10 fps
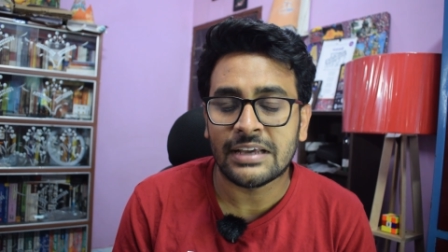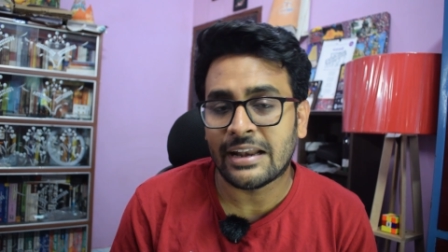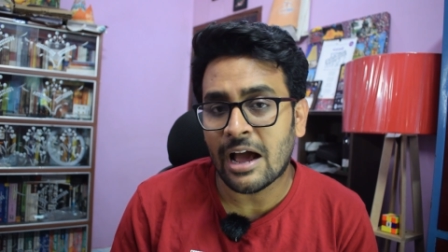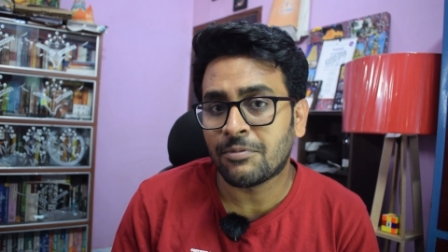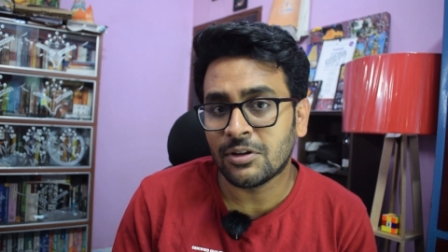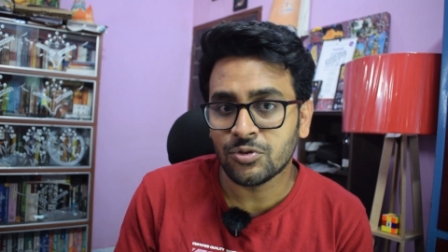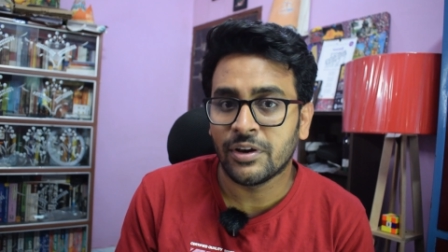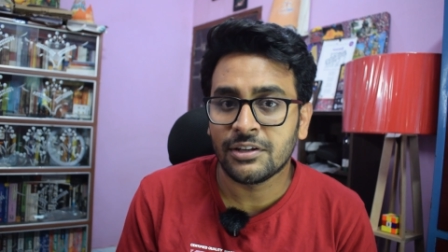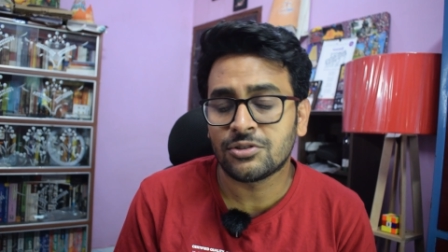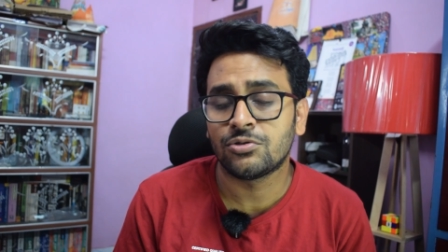And after
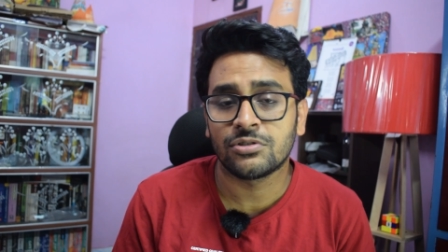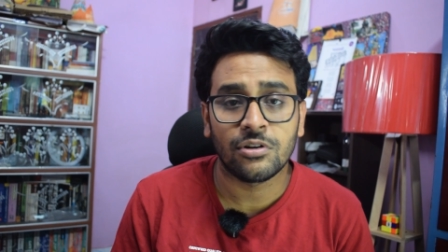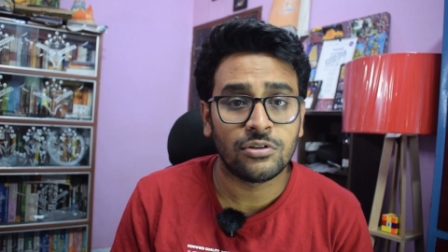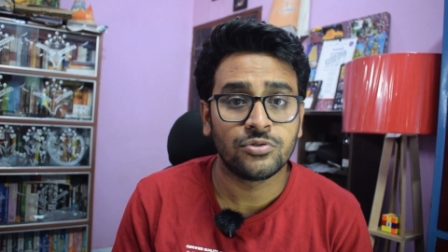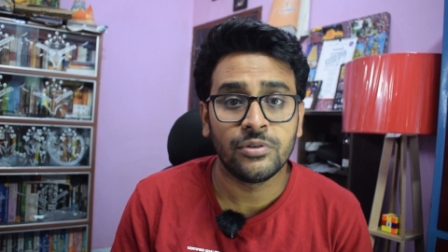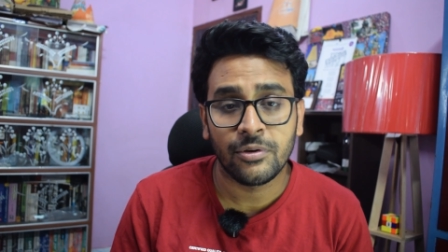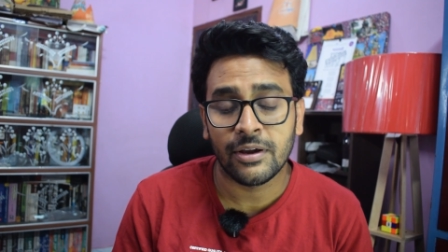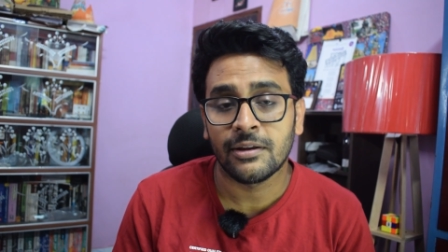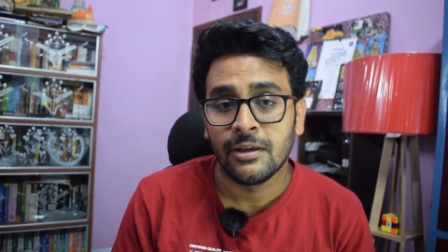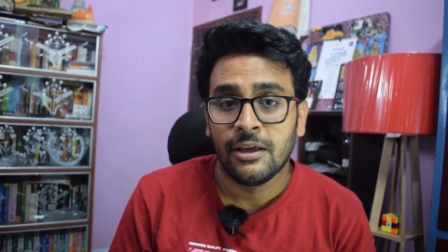joining institution also, you
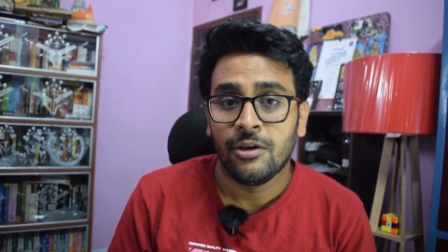can